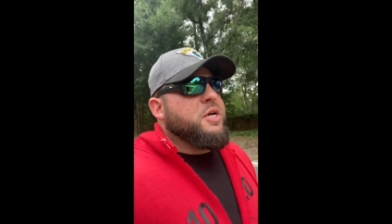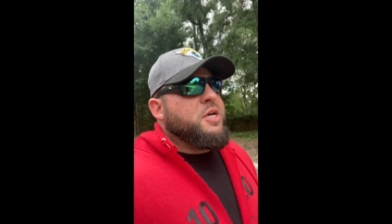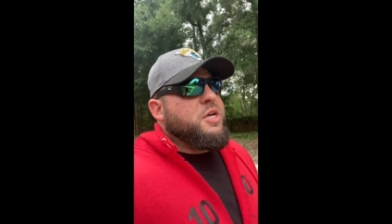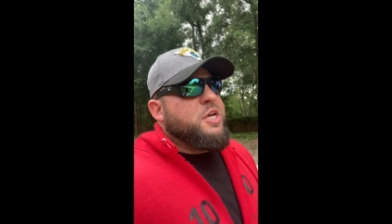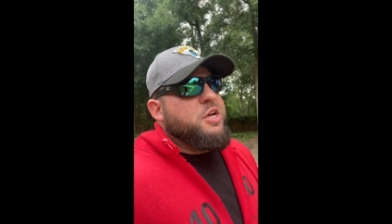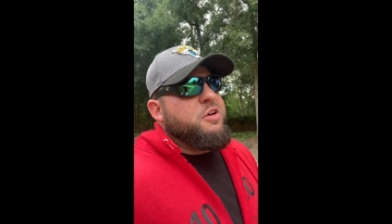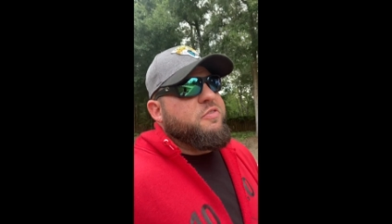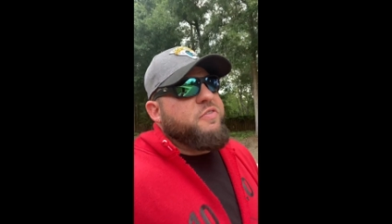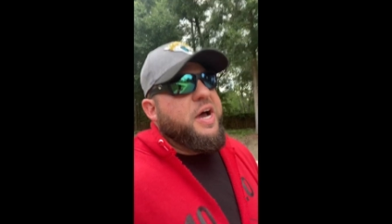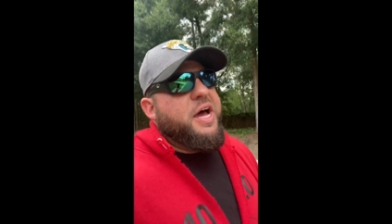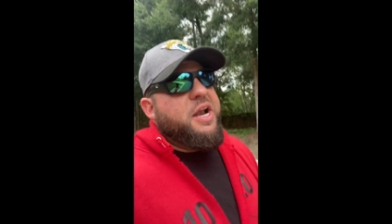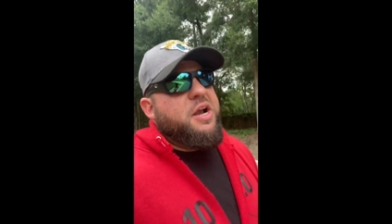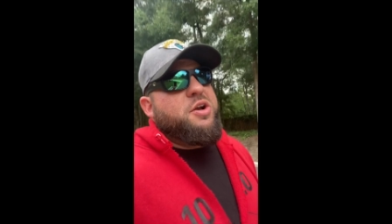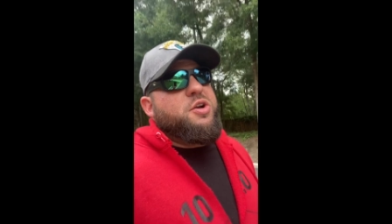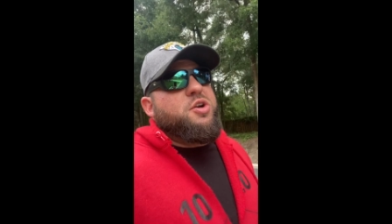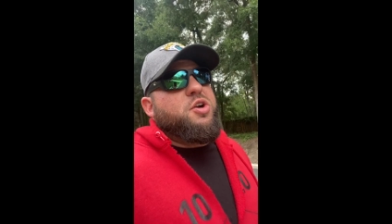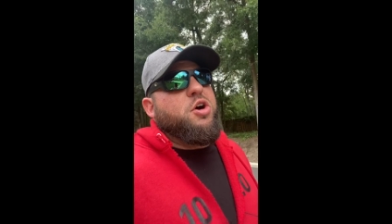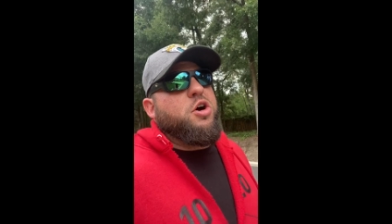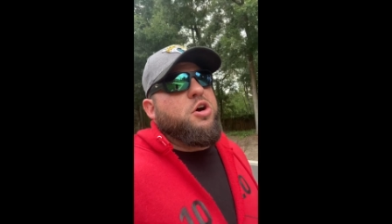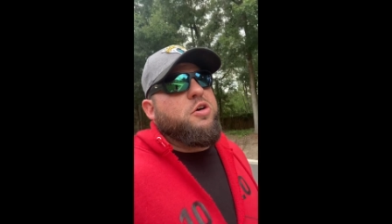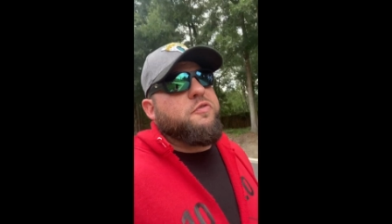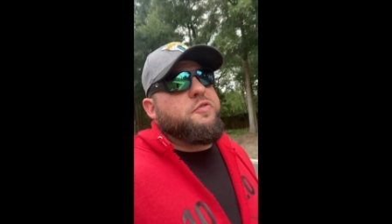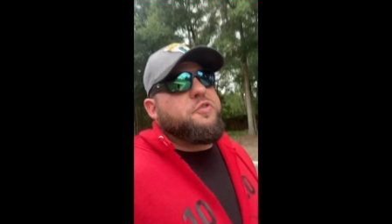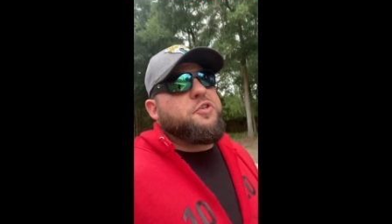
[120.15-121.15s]
You've got a
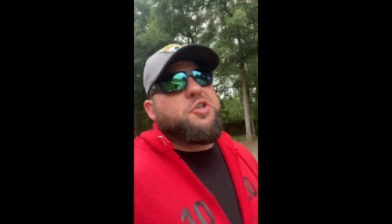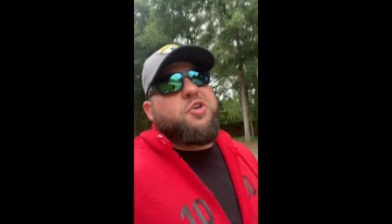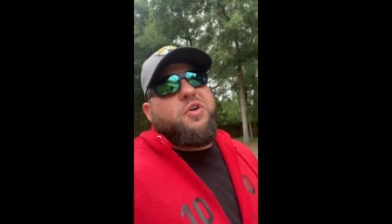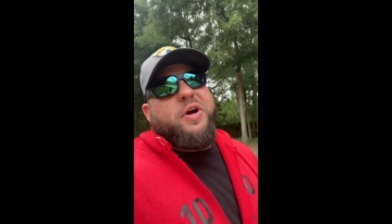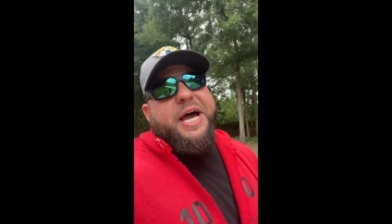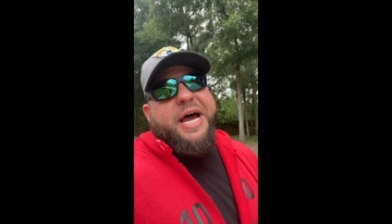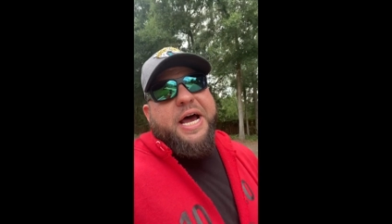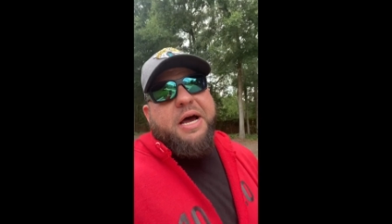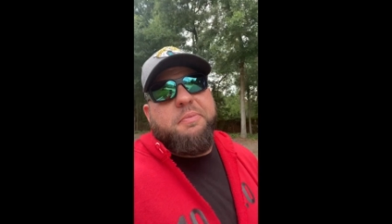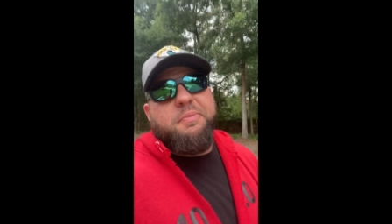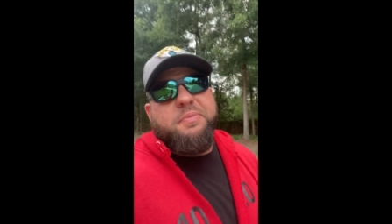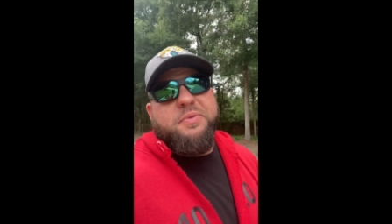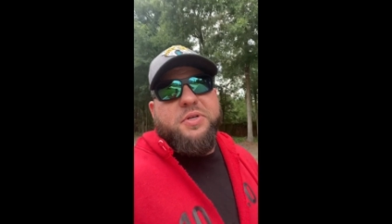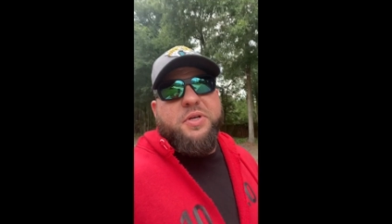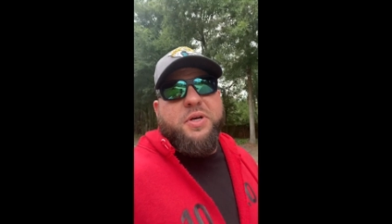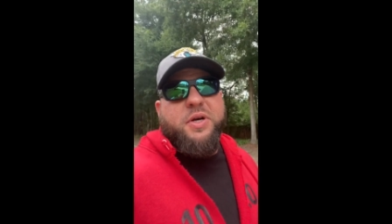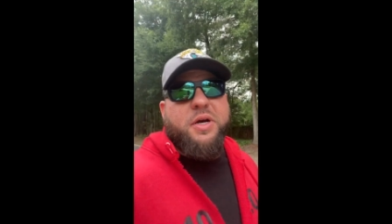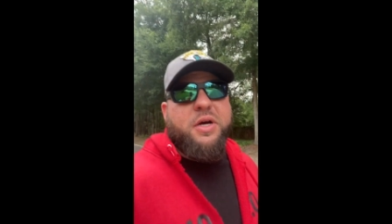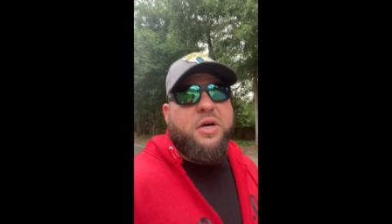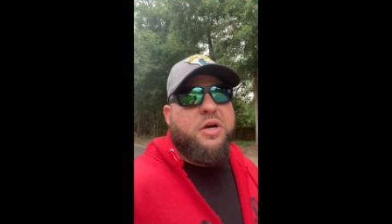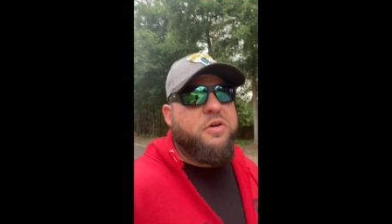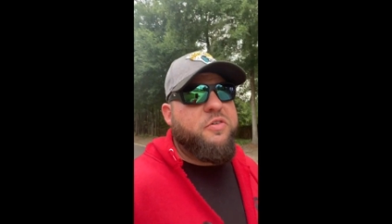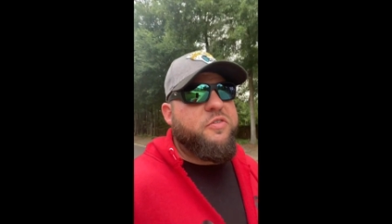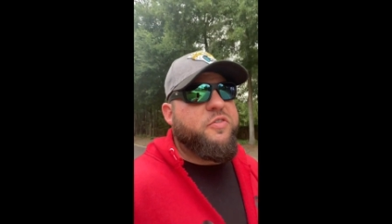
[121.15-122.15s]
nerve trapped
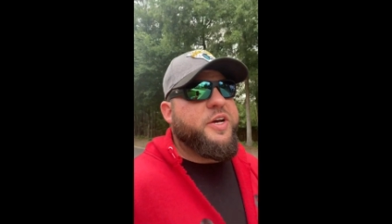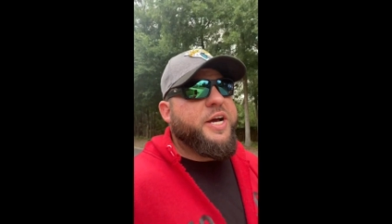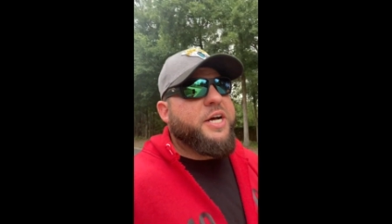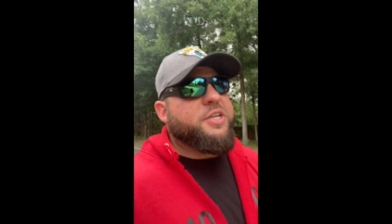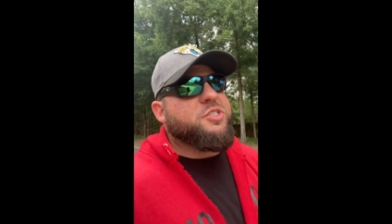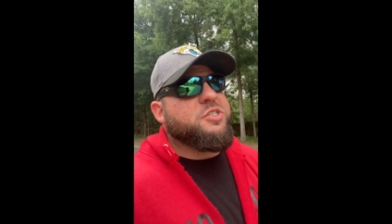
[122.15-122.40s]
or you got